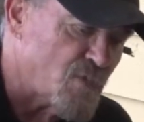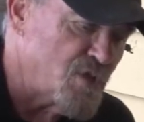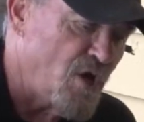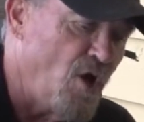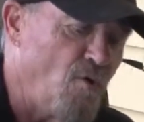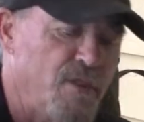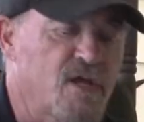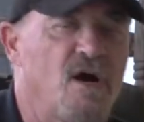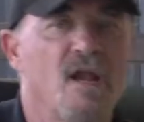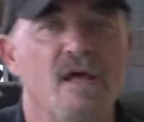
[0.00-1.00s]
to hold the
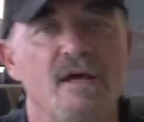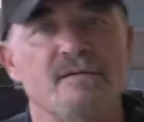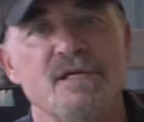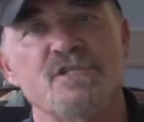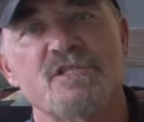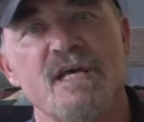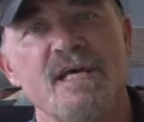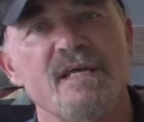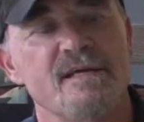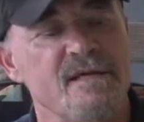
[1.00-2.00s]
collar and
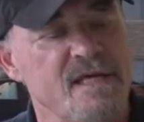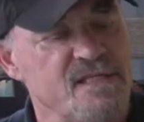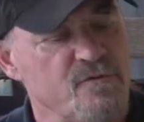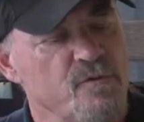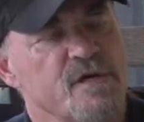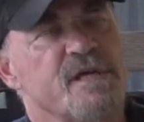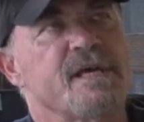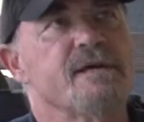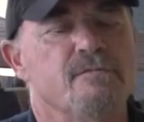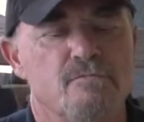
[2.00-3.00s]
say, is it
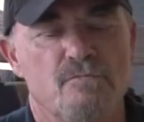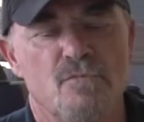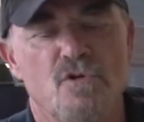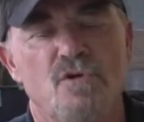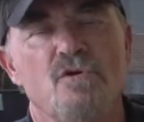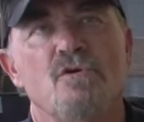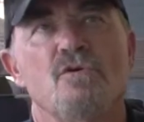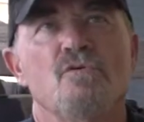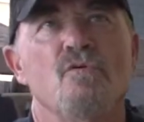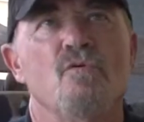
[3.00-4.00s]
working?
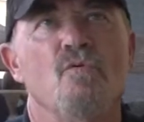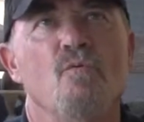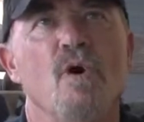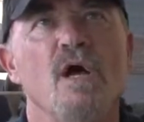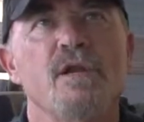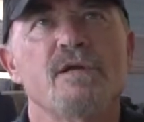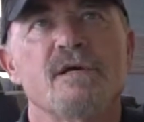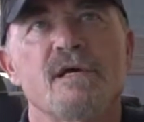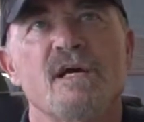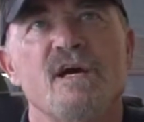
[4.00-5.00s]
1,
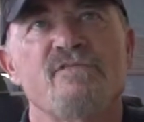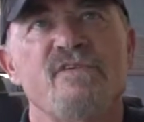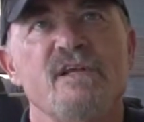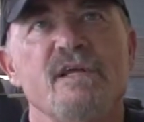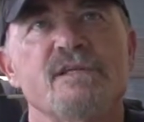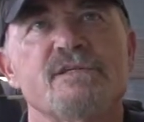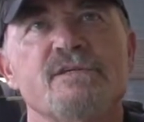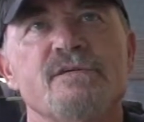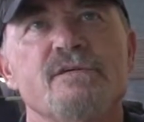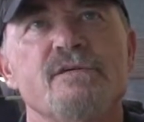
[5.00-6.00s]
can't feel it.
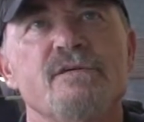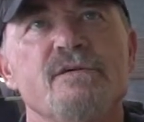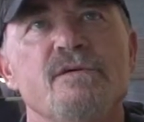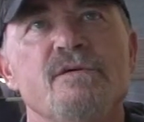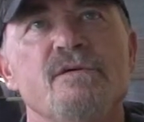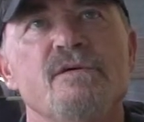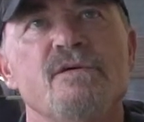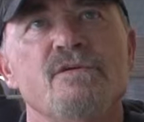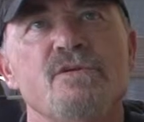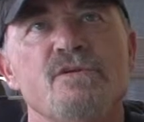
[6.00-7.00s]

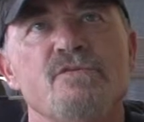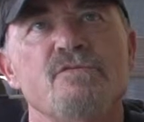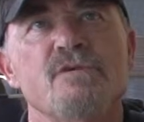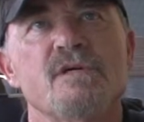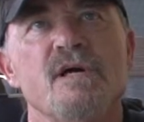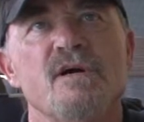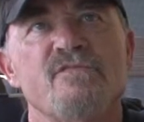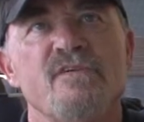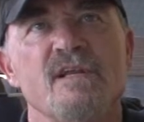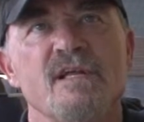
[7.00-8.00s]
2,
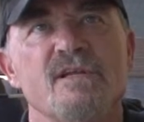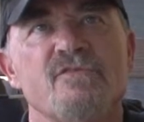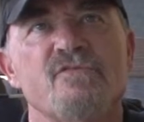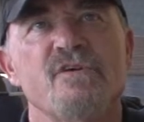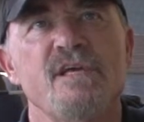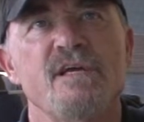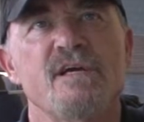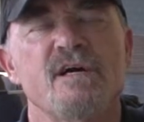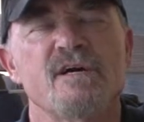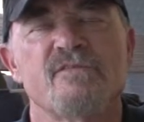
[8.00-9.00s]
can't feel it. 3,
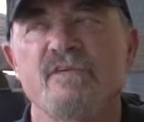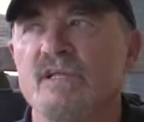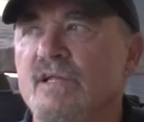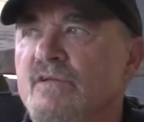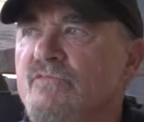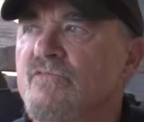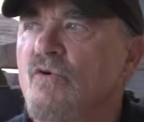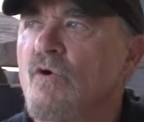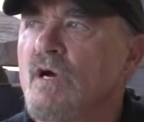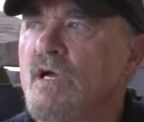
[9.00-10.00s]
can't feel it.
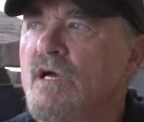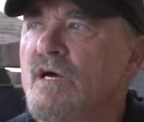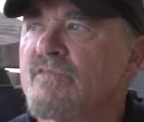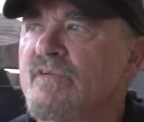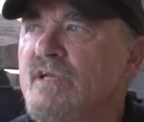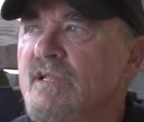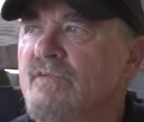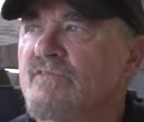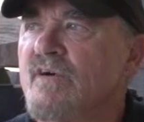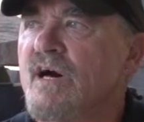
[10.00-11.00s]
4, can't feel it.
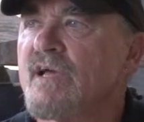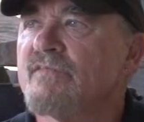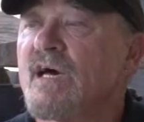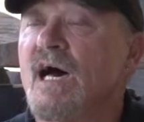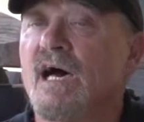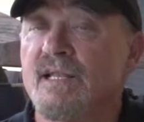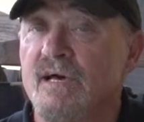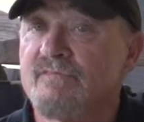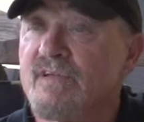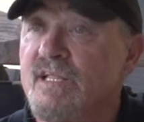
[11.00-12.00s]
5, now
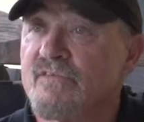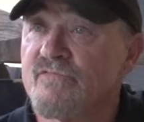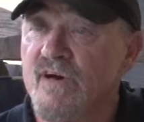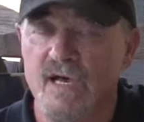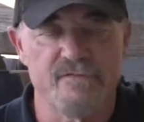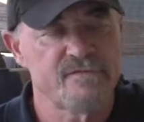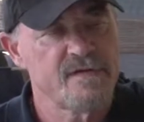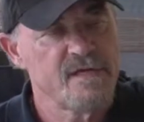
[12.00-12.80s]
I'm feeling a 5.